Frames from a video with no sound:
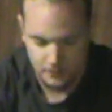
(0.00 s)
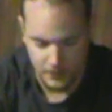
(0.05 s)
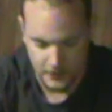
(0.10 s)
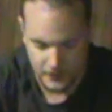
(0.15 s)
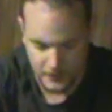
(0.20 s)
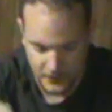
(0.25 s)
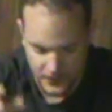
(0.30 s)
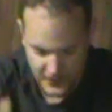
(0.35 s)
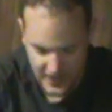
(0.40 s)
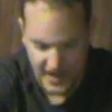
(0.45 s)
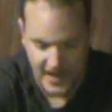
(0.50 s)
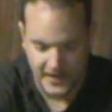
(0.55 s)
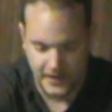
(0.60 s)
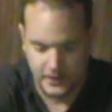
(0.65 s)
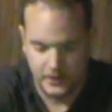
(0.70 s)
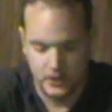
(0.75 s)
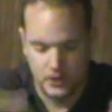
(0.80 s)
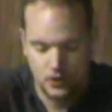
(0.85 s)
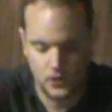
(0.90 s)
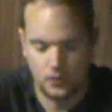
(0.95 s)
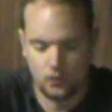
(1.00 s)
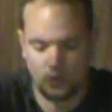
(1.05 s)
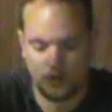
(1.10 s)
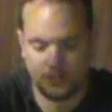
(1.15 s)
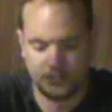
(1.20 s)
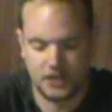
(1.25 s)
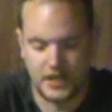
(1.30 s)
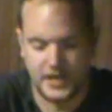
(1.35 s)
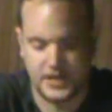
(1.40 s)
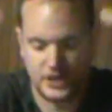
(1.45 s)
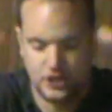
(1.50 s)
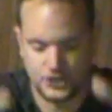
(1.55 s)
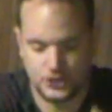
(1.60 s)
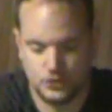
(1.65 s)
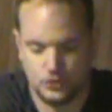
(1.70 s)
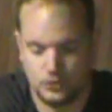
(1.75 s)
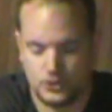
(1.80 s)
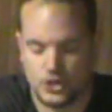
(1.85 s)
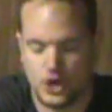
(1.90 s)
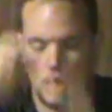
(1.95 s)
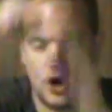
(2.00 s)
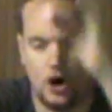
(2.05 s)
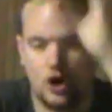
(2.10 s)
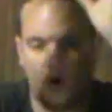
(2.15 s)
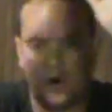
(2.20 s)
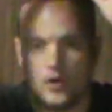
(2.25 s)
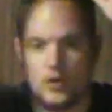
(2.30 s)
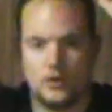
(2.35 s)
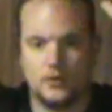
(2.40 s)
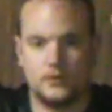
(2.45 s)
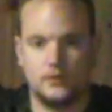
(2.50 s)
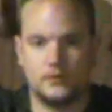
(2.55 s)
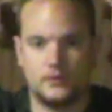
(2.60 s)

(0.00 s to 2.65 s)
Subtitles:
But that was a huge haul.